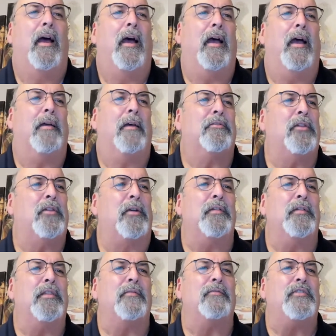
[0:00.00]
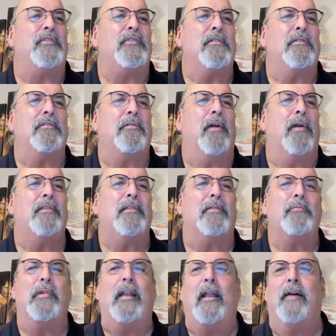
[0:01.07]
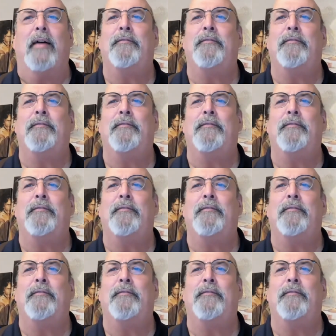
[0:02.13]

servants of Jesus Christ, and would love for